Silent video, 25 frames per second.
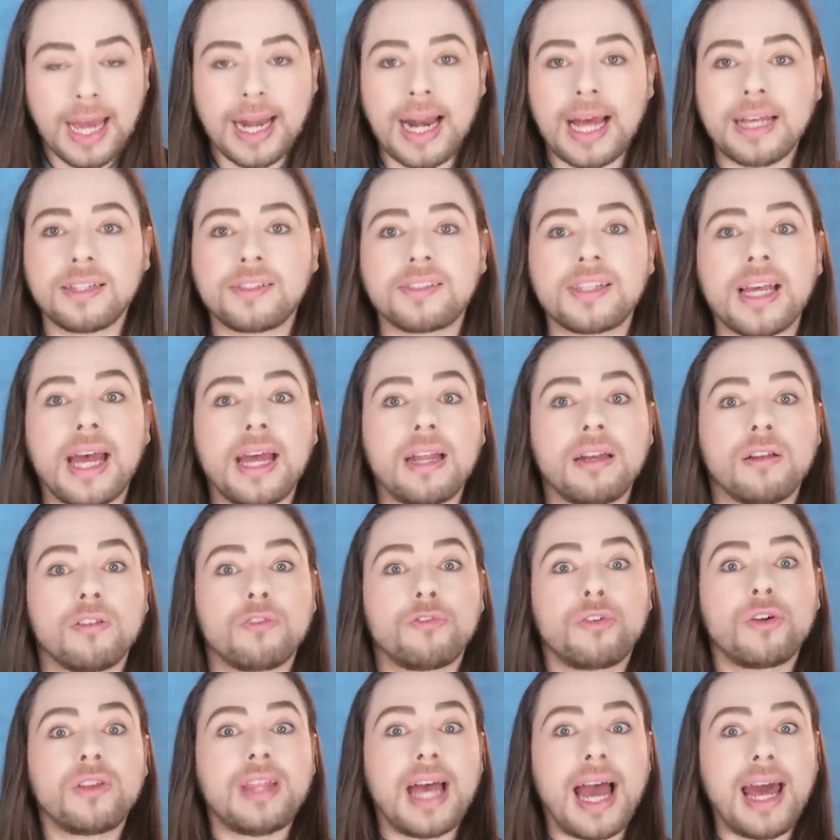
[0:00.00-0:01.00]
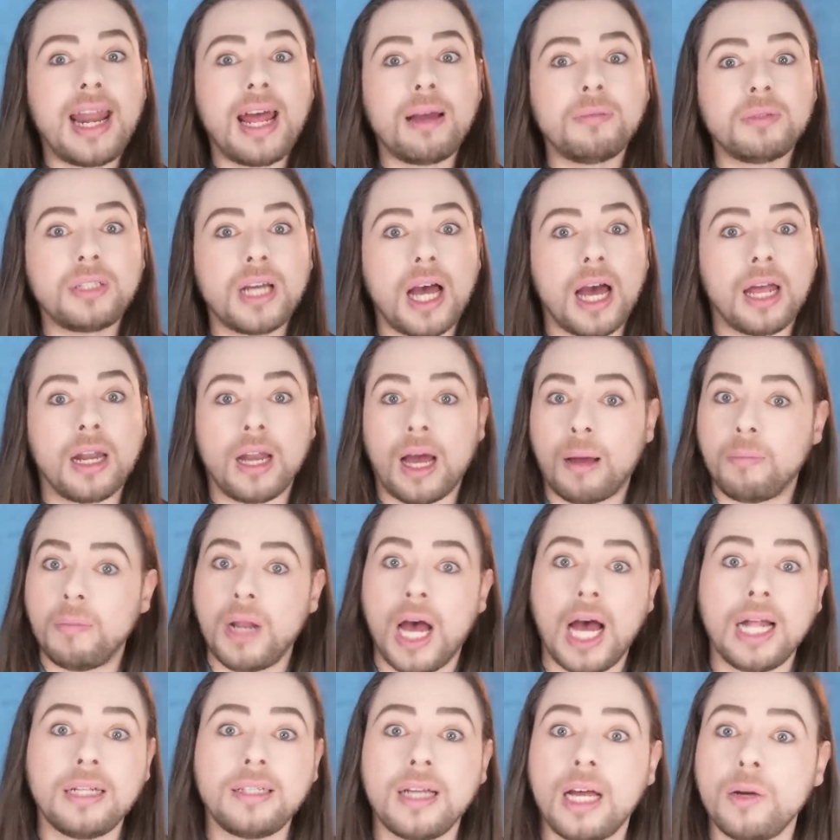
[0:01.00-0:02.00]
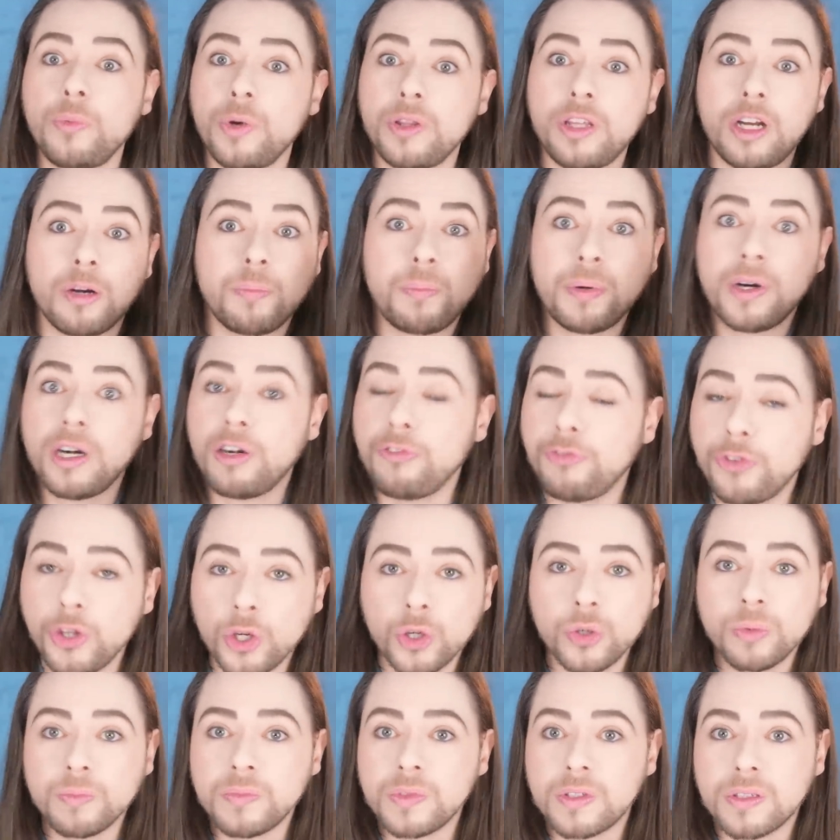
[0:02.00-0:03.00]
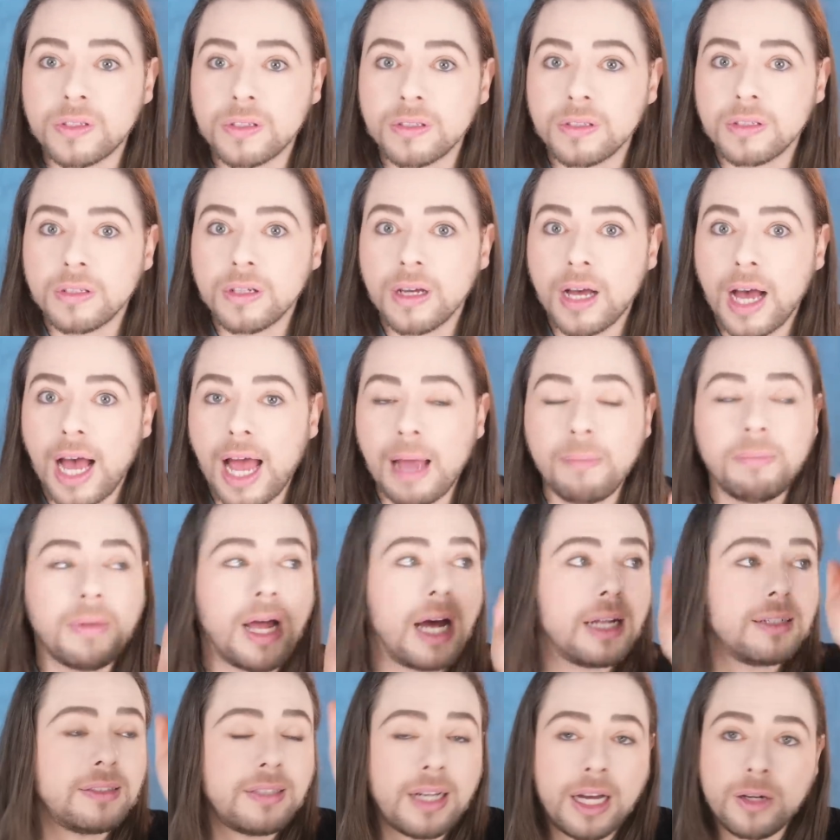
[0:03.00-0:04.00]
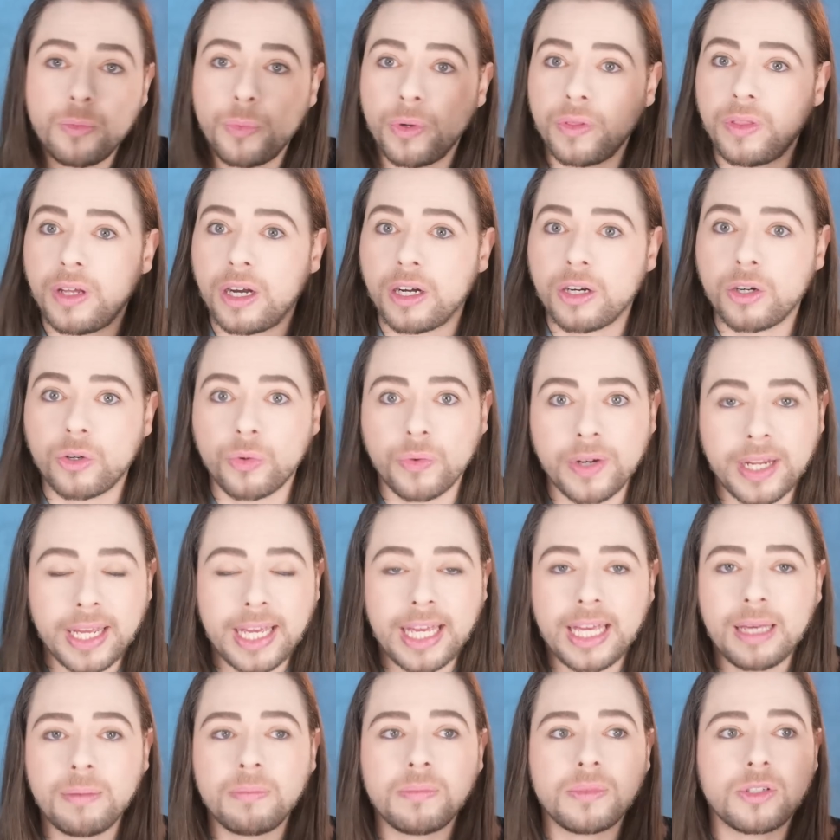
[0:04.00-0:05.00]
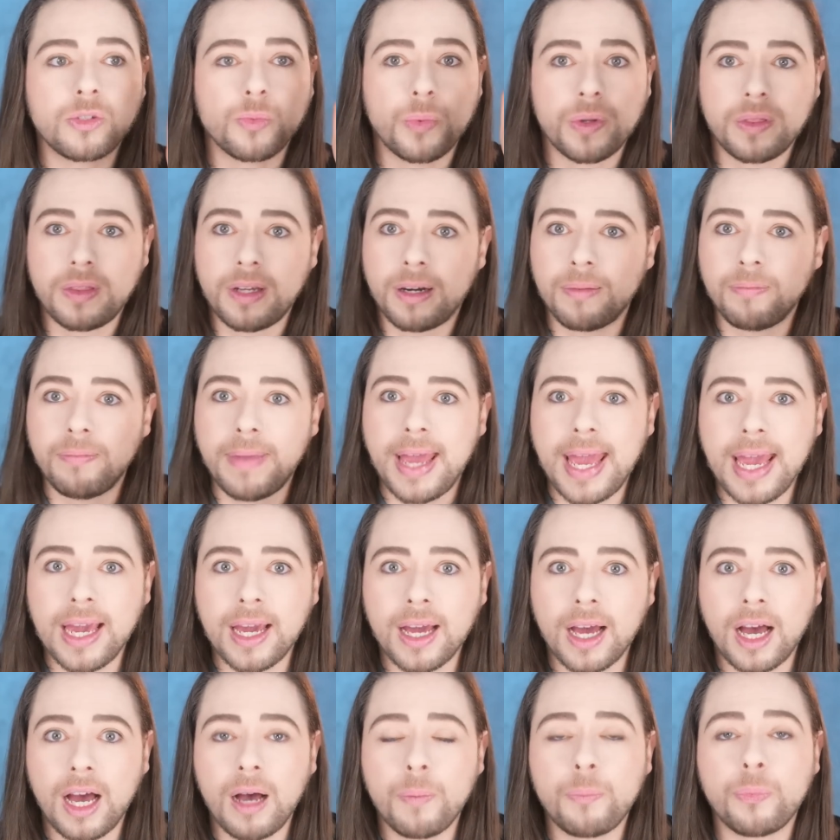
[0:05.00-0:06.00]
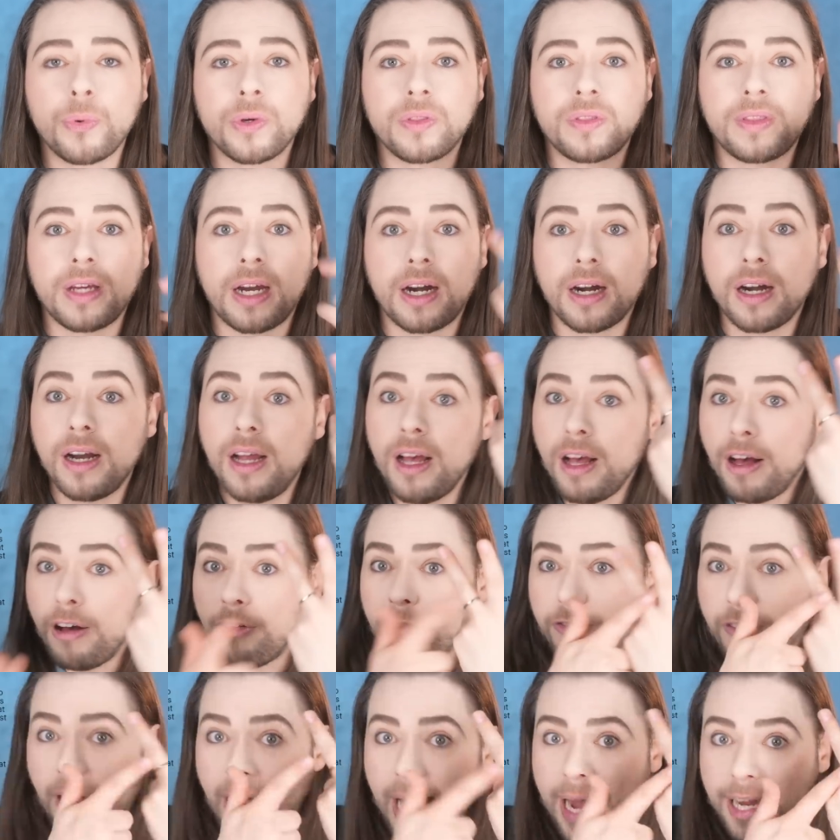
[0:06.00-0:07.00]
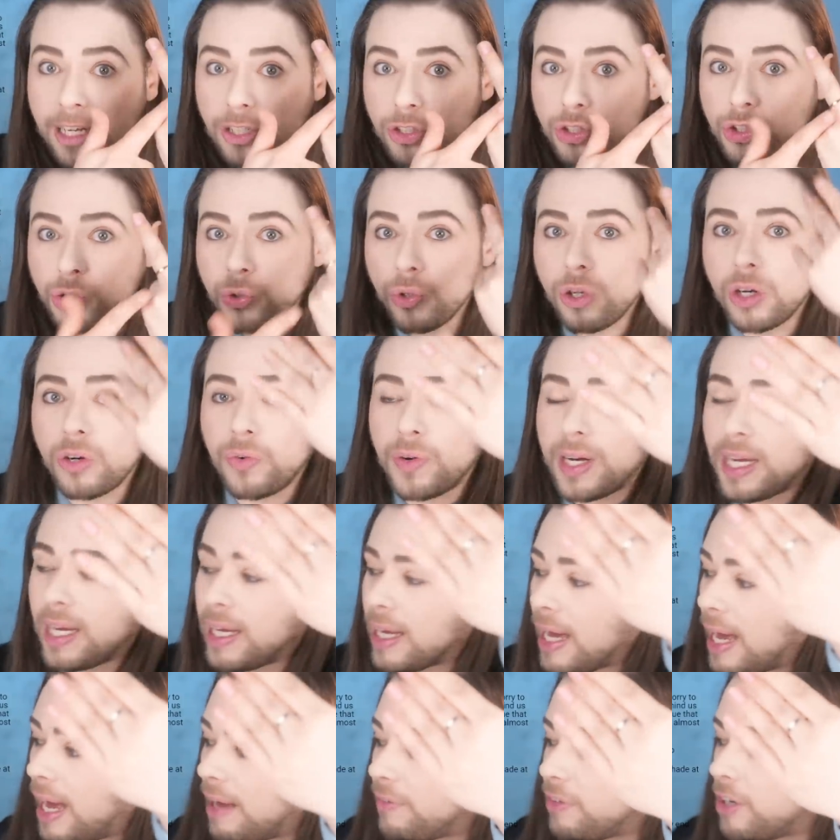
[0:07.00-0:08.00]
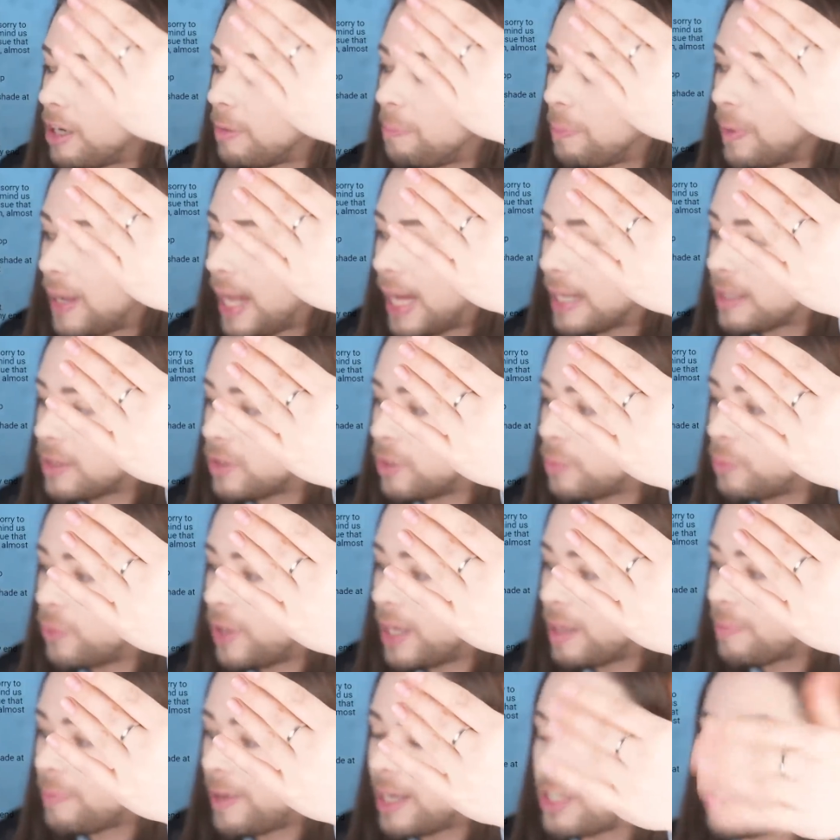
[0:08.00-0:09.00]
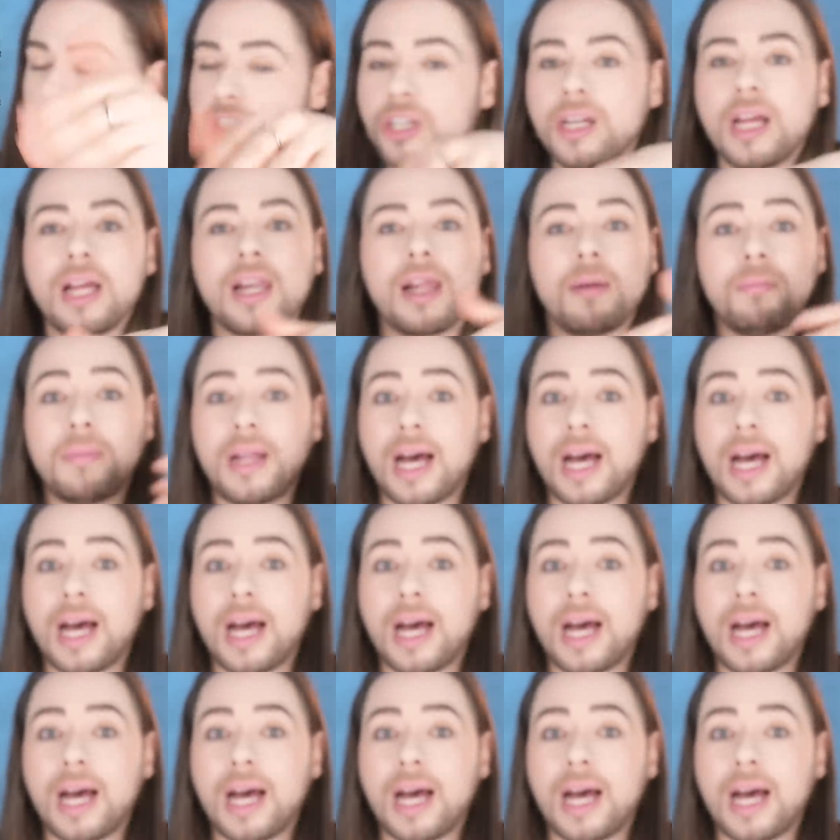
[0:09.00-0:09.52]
And I said, for that, I'm done. I'm not done with their perfumes. I'm not done with their creams, with their makeup, with their fine jewelry. I have here a platinum ring by Chanel.